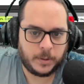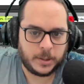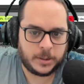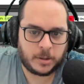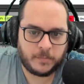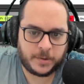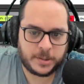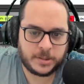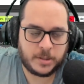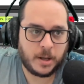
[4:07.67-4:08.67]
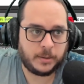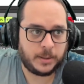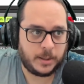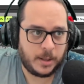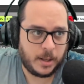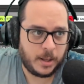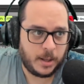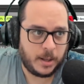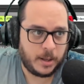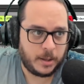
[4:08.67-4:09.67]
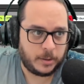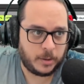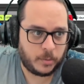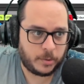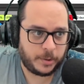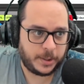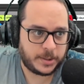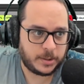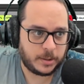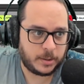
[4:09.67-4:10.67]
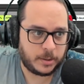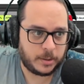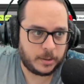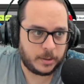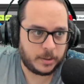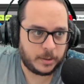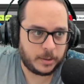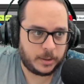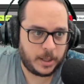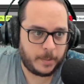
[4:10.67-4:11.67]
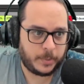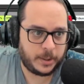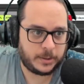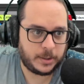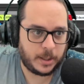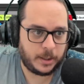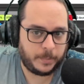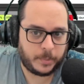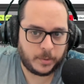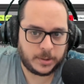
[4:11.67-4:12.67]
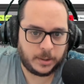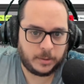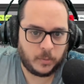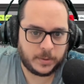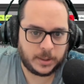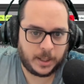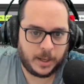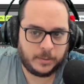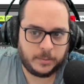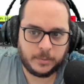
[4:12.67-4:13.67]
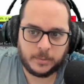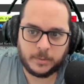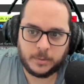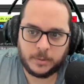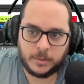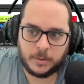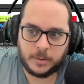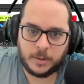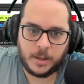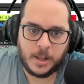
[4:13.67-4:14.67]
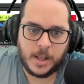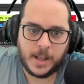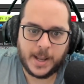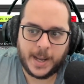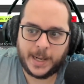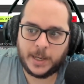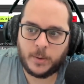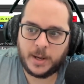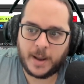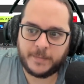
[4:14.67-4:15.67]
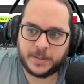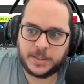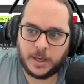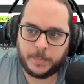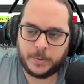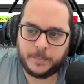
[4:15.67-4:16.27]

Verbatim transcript: Zero conversions done. No worries. Template and impose it once again. And now I have the shape.